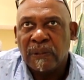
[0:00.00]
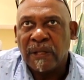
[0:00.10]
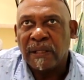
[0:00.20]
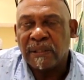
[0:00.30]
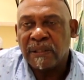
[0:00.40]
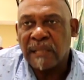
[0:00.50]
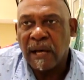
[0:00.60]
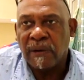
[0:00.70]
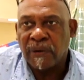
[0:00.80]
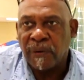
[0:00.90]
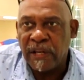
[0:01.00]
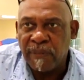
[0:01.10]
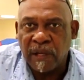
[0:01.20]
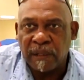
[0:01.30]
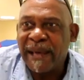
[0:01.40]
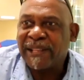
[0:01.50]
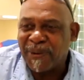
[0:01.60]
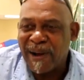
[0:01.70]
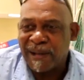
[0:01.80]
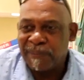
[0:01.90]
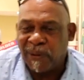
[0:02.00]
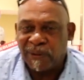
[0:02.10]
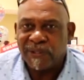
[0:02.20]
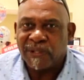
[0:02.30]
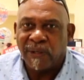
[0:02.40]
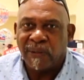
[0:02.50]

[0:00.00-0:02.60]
Yeah, the sour cream. We're gonna make the guacamole. So